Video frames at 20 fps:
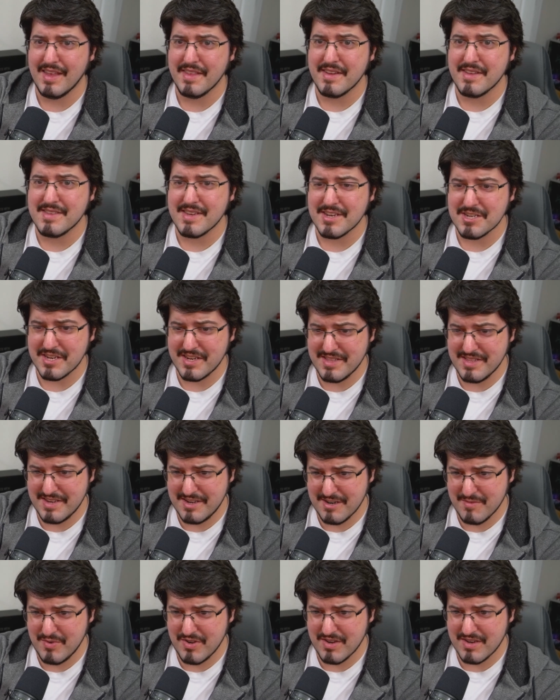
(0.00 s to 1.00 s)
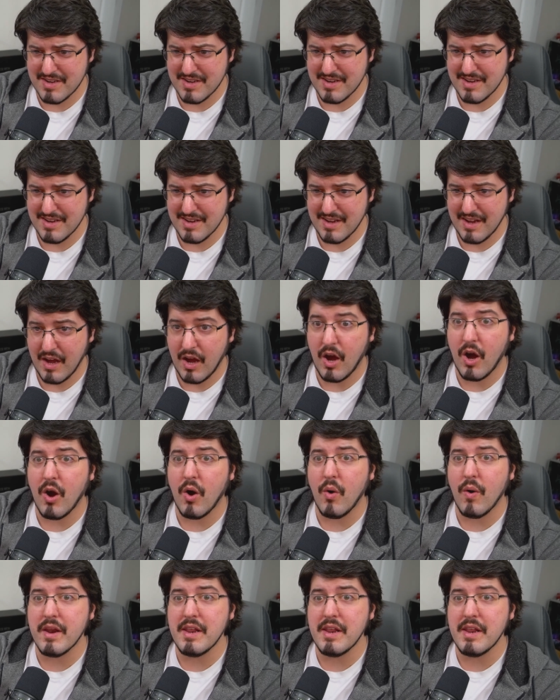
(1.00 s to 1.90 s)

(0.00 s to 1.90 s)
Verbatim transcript: That's actually in the yearbook? Oh,